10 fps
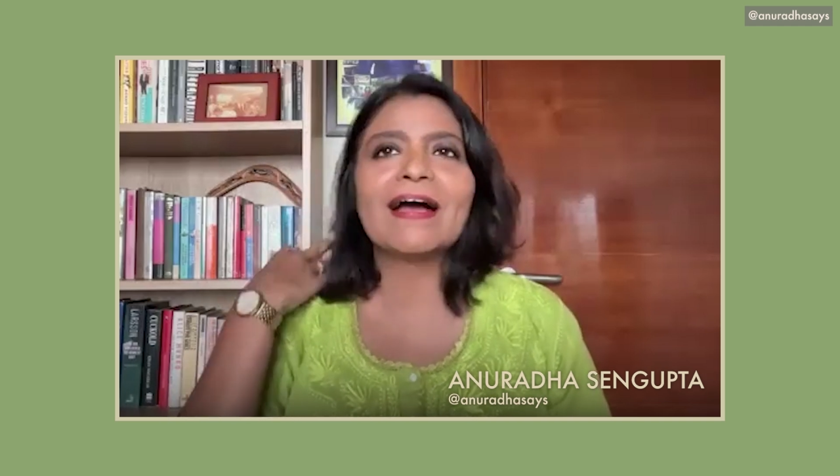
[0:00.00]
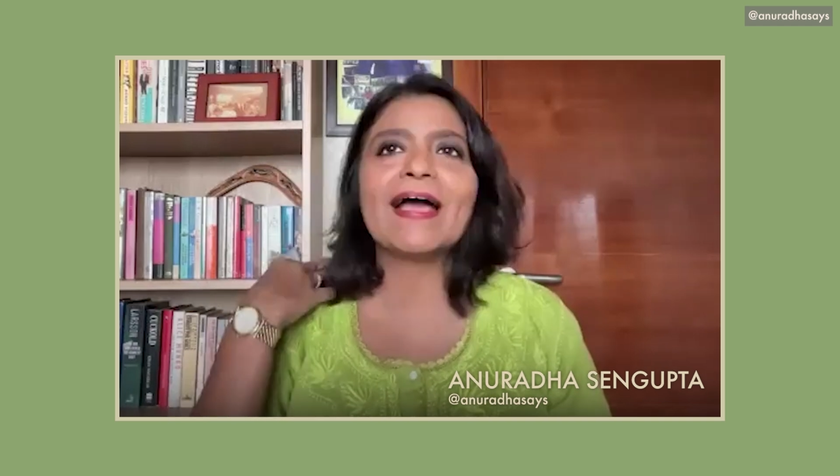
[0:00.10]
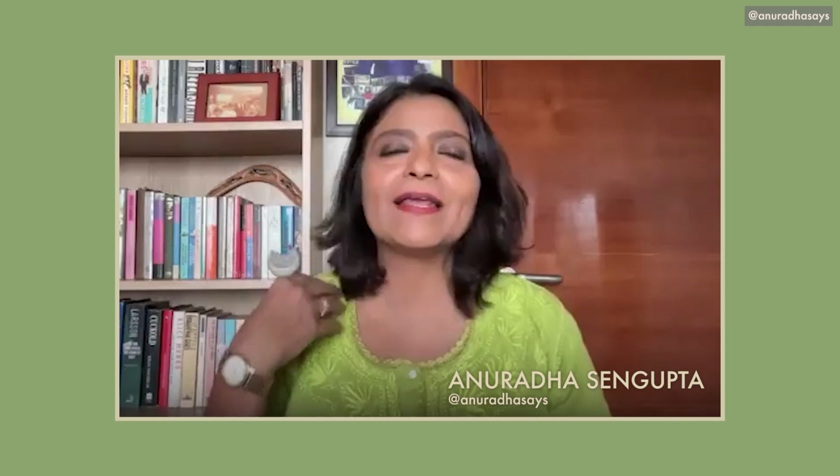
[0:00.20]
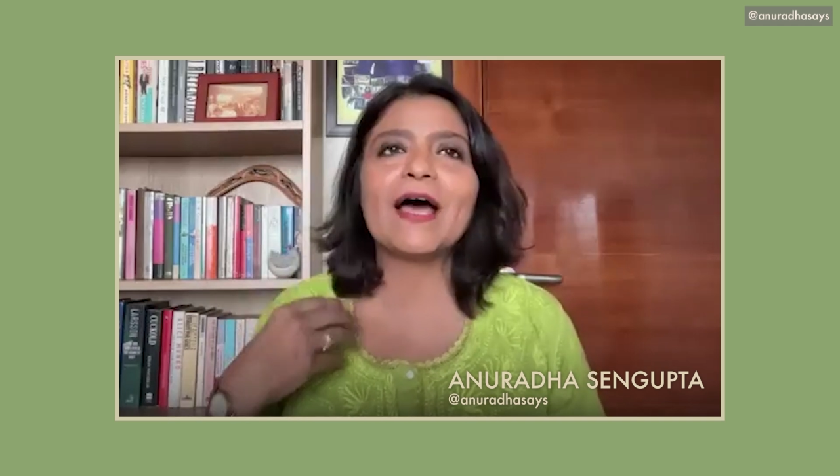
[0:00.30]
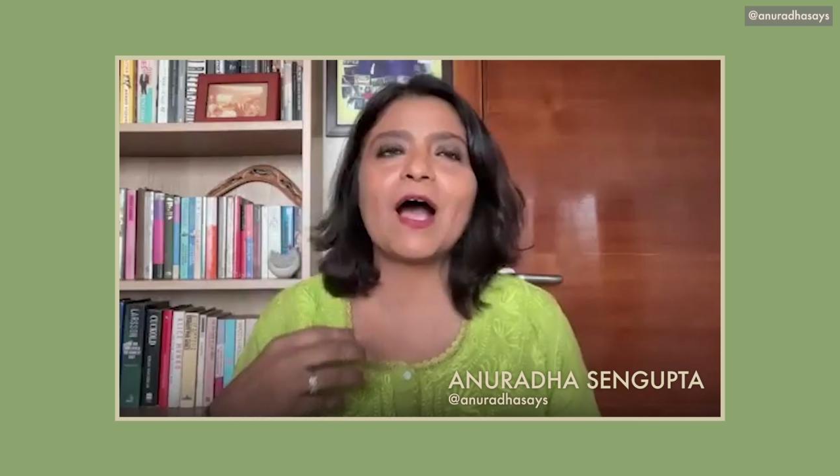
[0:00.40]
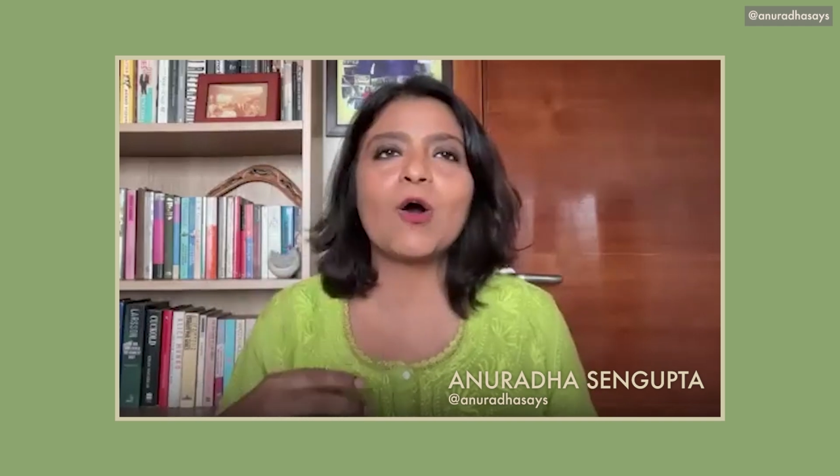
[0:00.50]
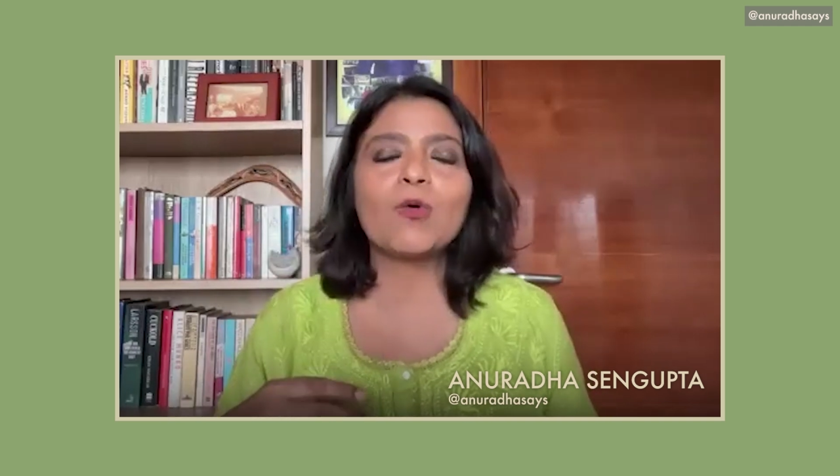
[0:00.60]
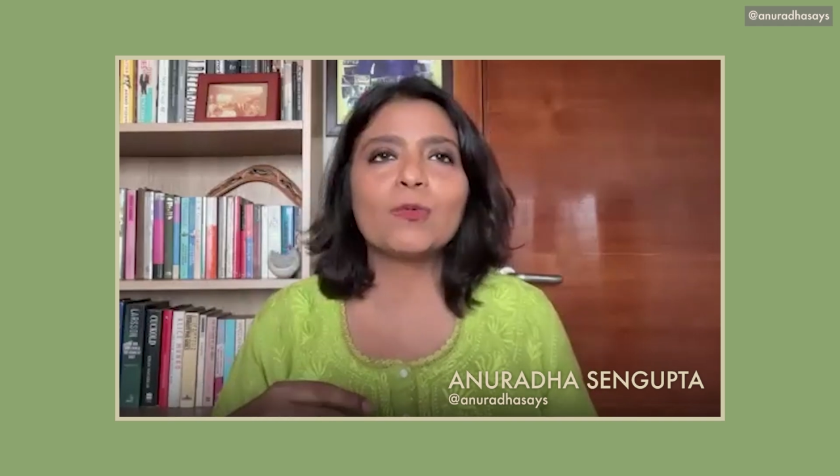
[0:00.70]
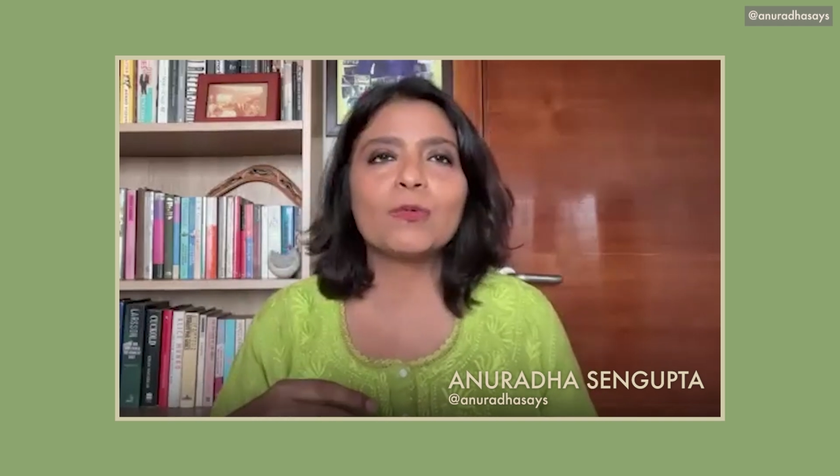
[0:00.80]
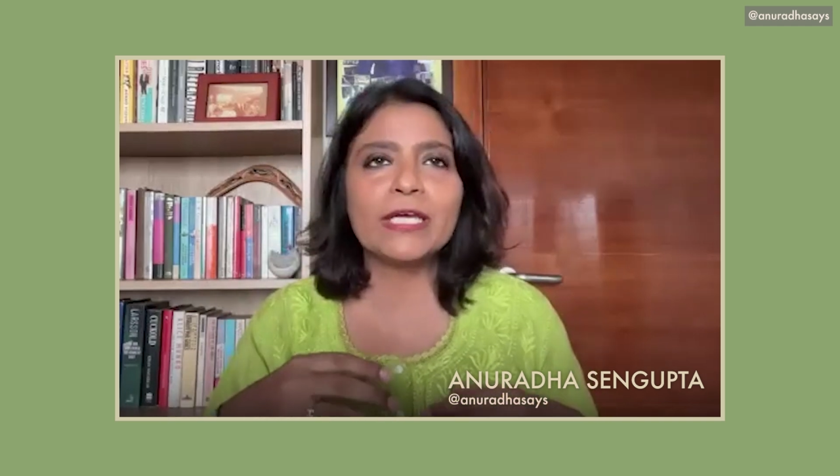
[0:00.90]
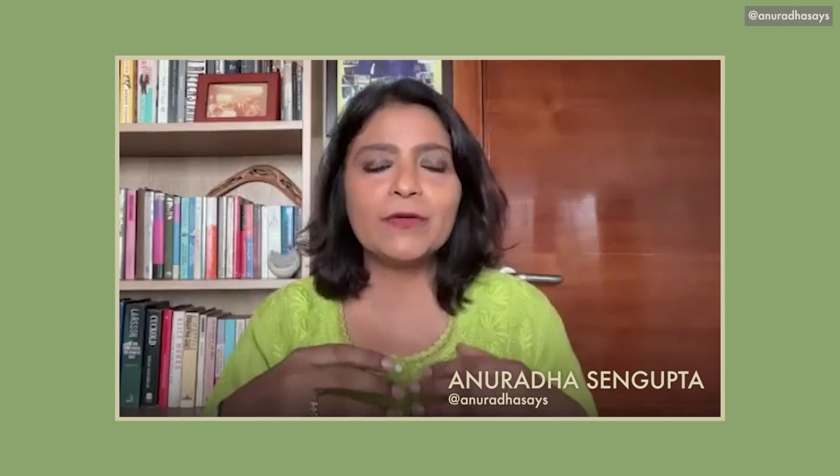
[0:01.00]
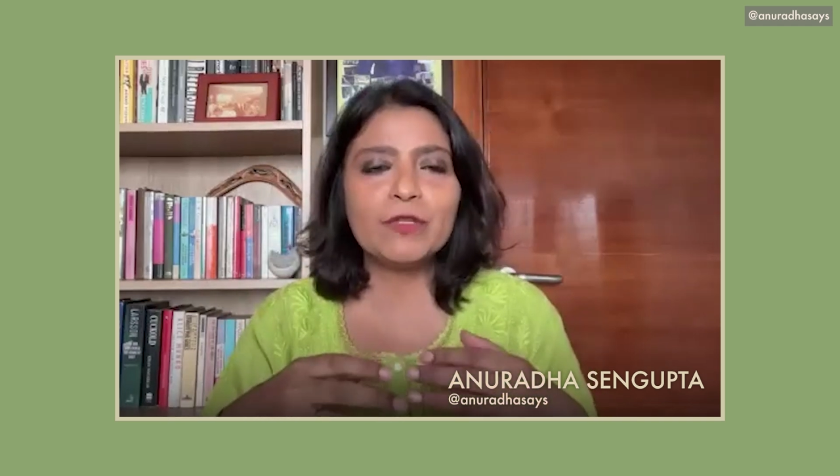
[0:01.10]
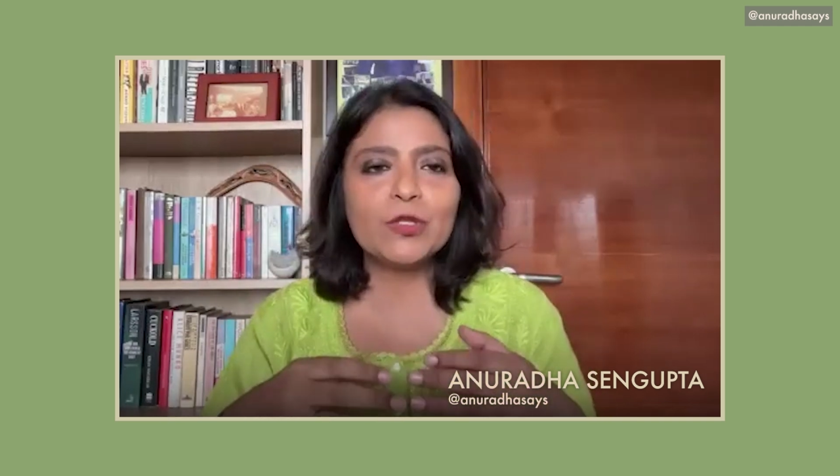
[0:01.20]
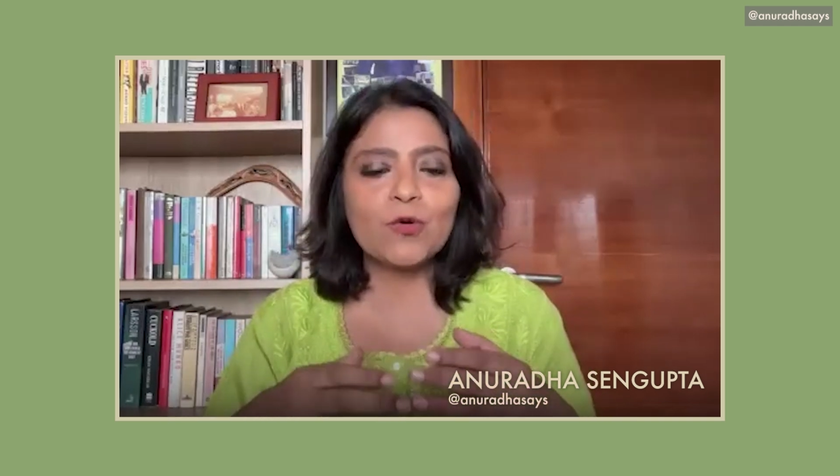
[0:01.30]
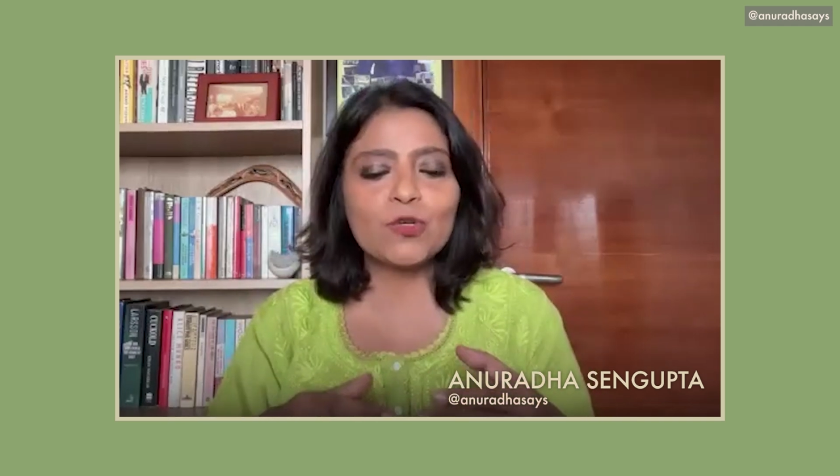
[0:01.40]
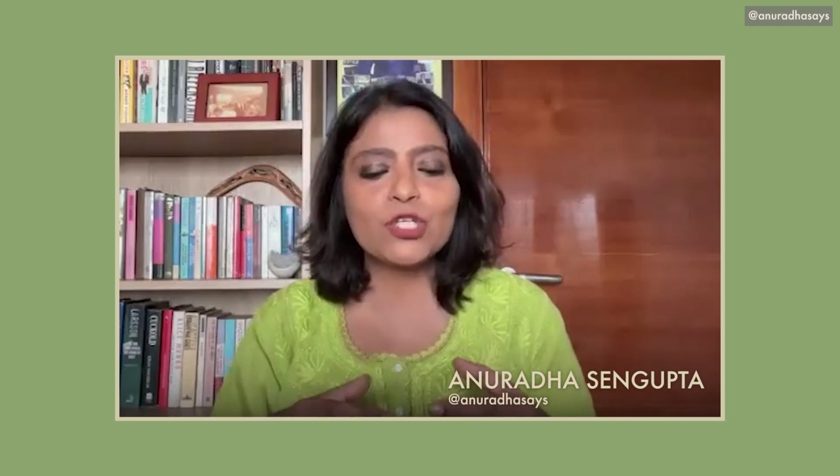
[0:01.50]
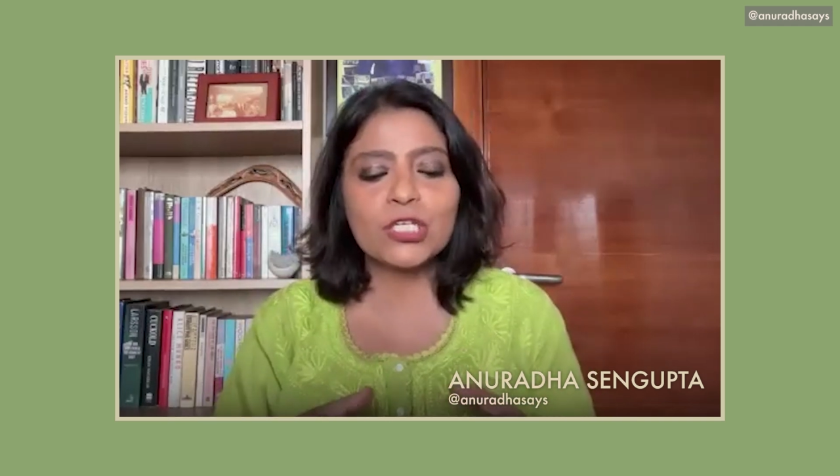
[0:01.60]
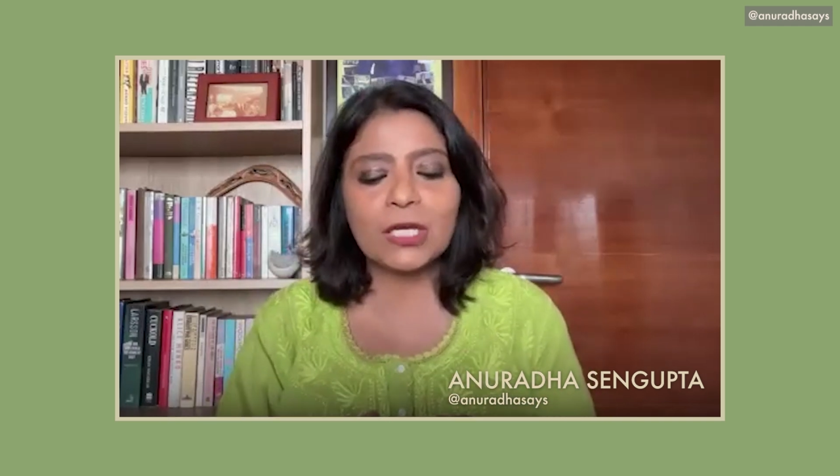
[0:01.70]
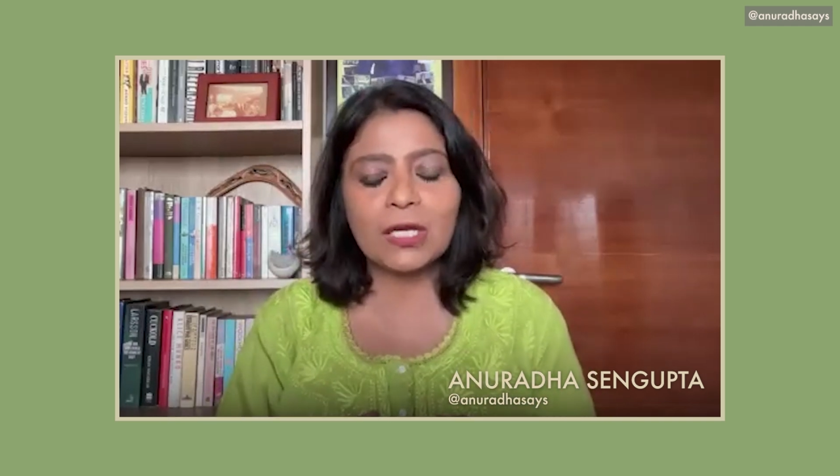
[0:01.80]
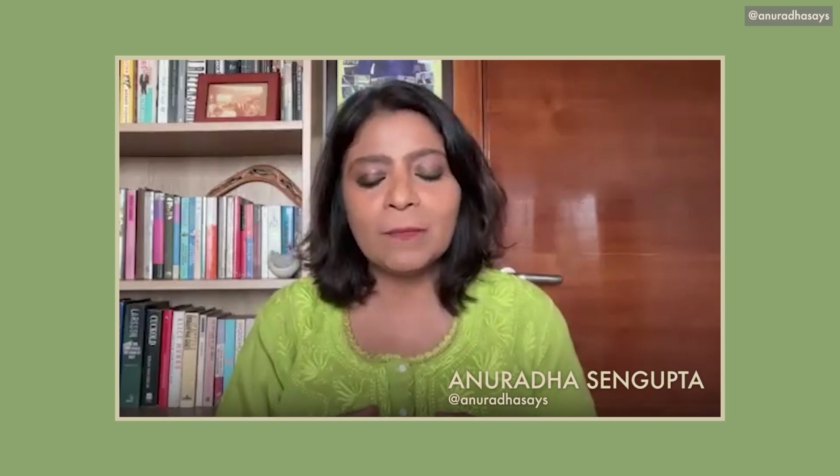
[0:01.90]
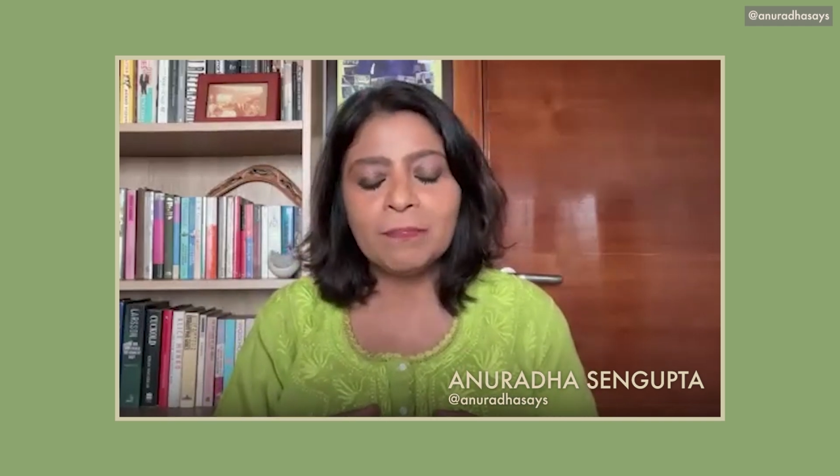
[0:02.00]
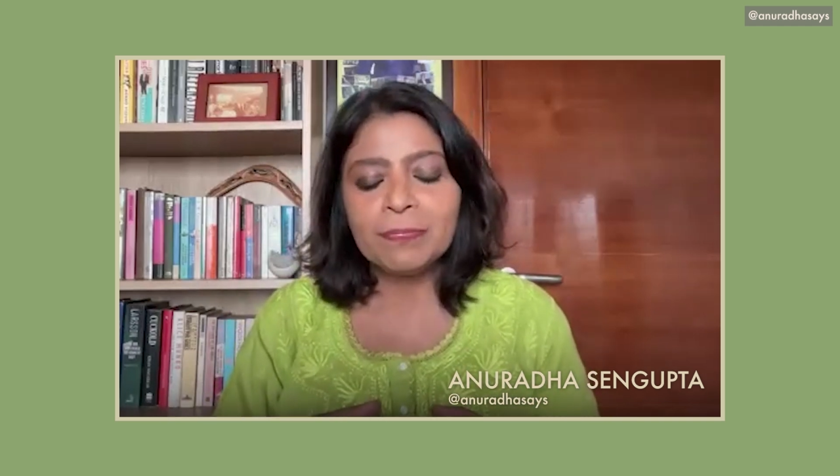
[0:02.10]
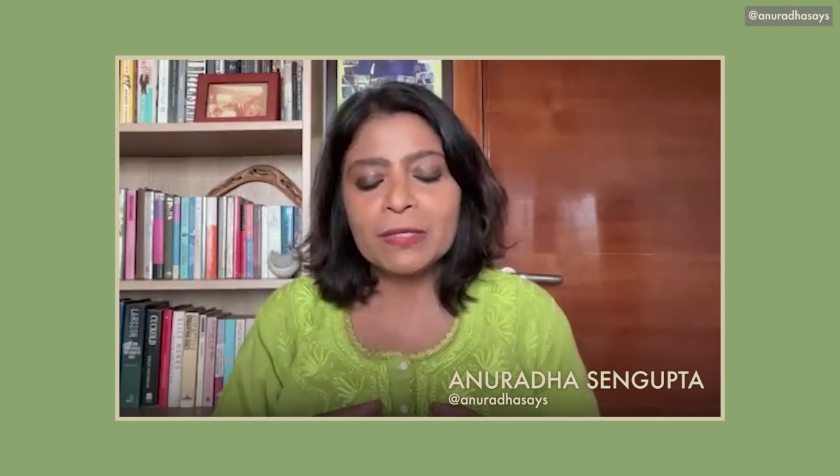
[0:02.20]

and how even though she